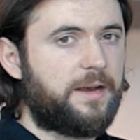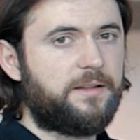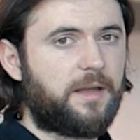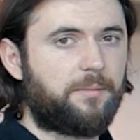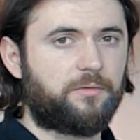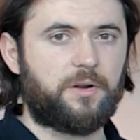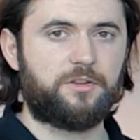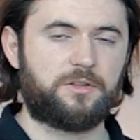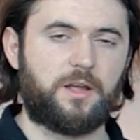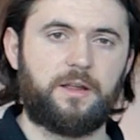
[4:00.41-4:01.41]
type of range hood
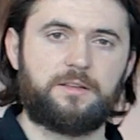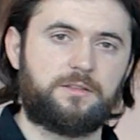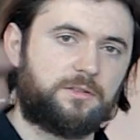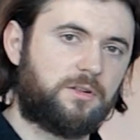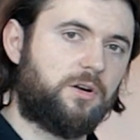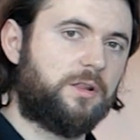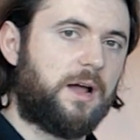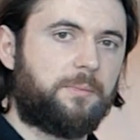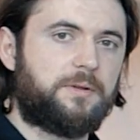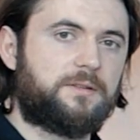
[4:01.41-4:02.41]
that is installed
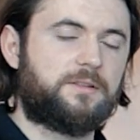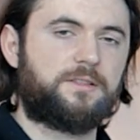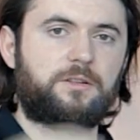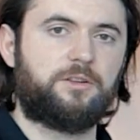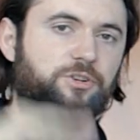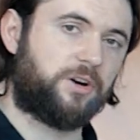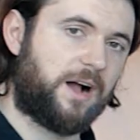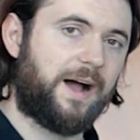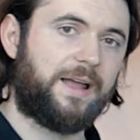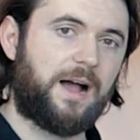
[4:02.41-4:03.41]
up into the ceiling or
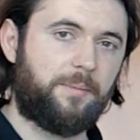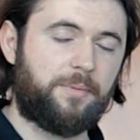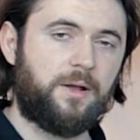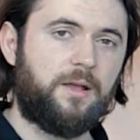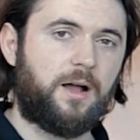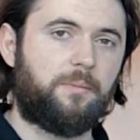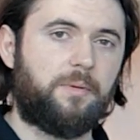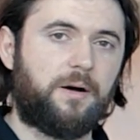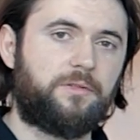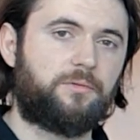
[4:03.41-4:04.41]
high up
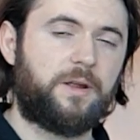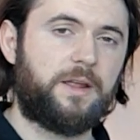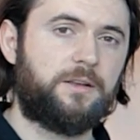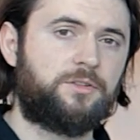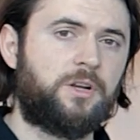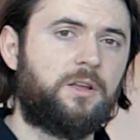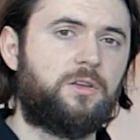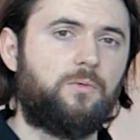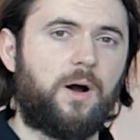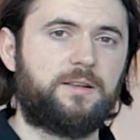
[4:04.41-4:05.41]
above the range, you
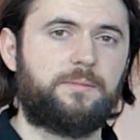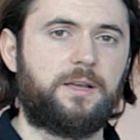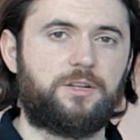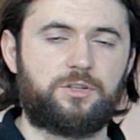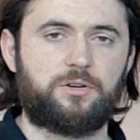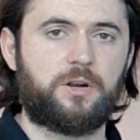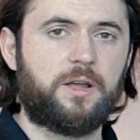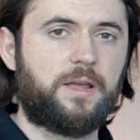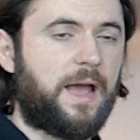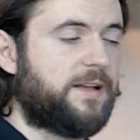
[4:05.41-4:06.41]
want to make sure
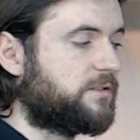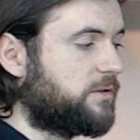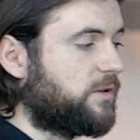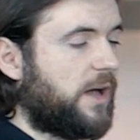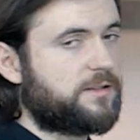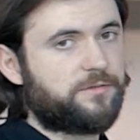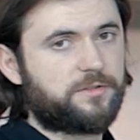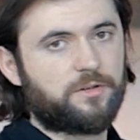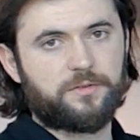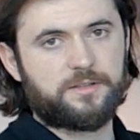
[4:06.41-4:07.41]
has lots of
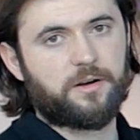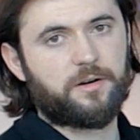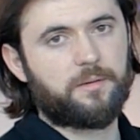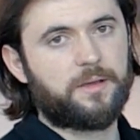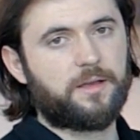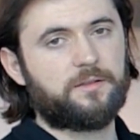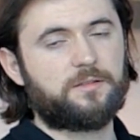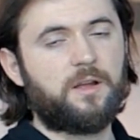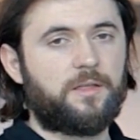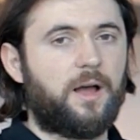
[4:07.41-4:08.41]
surface area, because
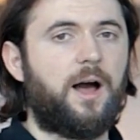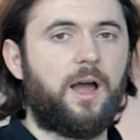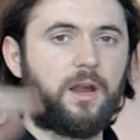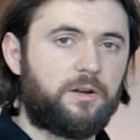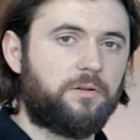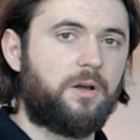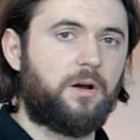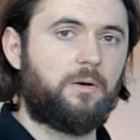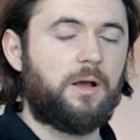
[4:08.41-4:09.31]
the higher you go,